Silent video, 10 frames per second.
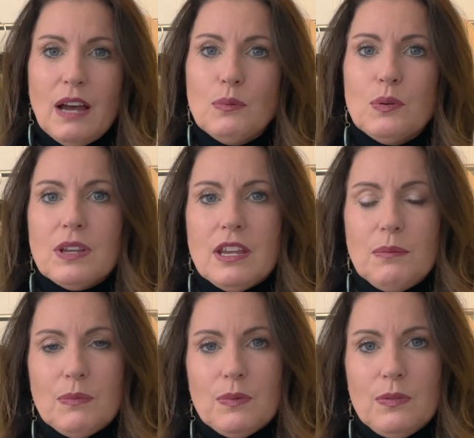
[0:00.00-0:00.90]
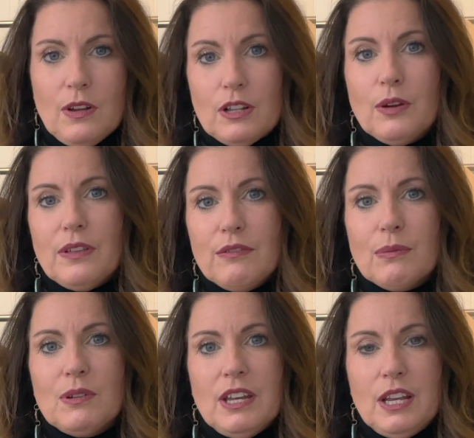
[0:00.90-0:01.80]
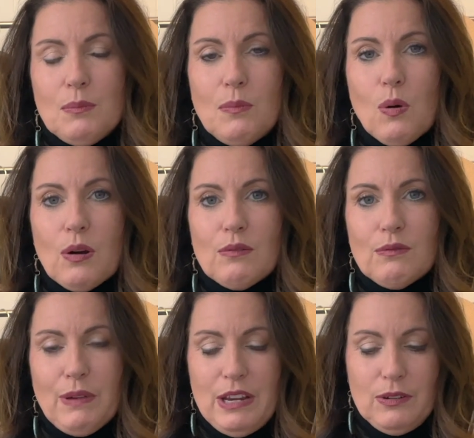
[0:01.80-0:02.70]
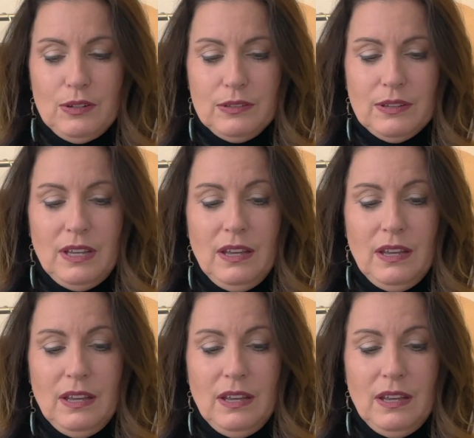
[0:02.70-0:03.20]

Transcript: will keep the clothing from getting more wrinkled.